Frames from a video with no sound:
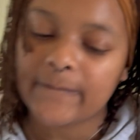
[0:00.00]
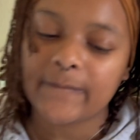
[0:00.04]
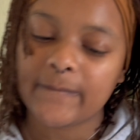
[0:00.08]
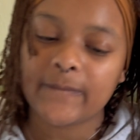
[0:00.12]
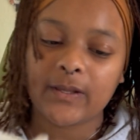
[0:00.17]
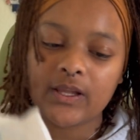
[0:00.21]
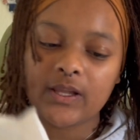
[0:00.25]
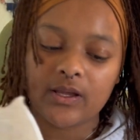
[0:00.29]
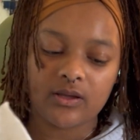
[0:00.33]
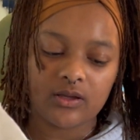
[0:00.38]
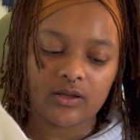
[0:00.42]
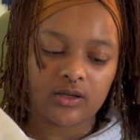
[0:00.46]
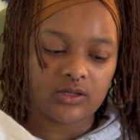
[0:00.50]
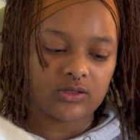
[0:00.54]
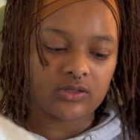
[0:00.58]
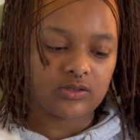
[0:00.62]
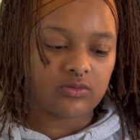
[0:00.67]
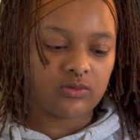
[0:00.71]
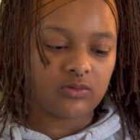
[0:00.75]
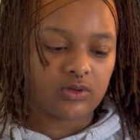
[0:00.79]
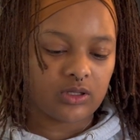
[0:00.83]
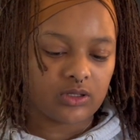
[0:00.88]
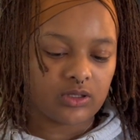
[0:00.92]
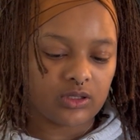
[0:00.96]
As
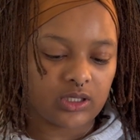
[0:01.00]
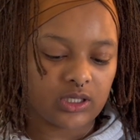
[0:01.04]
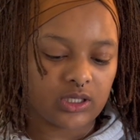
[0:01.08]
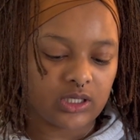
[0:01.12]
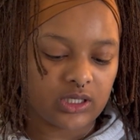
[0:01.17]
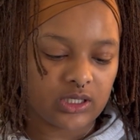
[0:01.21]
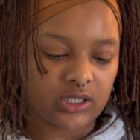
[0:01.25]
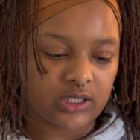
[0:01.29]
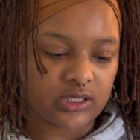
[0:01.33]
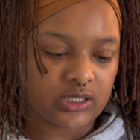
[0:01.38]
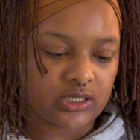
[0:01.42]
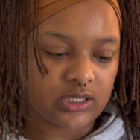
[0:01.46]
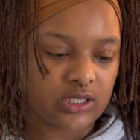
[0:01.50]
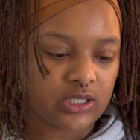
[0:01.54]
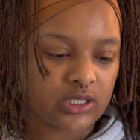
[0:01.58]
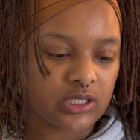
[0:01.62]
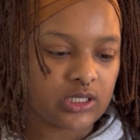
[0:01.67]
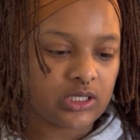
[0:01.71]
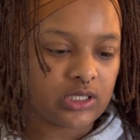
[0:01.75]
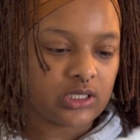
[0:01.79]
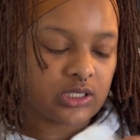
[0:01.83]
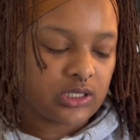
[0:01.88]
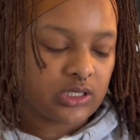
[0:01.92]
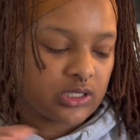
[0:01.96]
well as this.